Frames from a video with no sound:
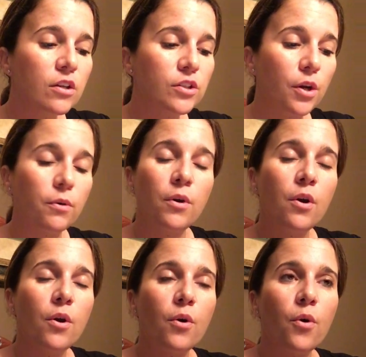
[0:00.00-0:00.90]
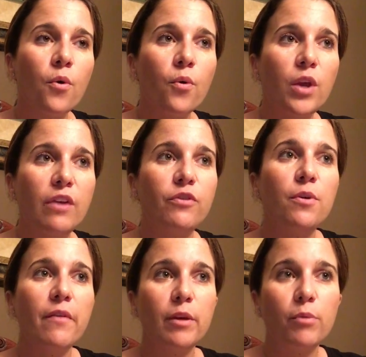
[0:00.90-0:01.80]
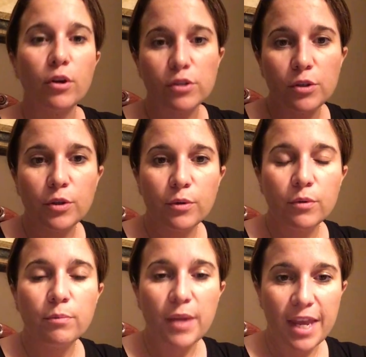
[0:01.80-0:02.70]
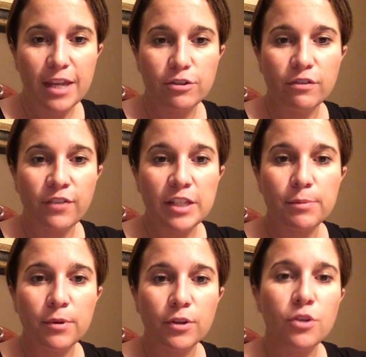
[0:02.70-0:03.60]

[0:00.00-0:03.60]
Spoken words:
So if you have a personal page on Facebook,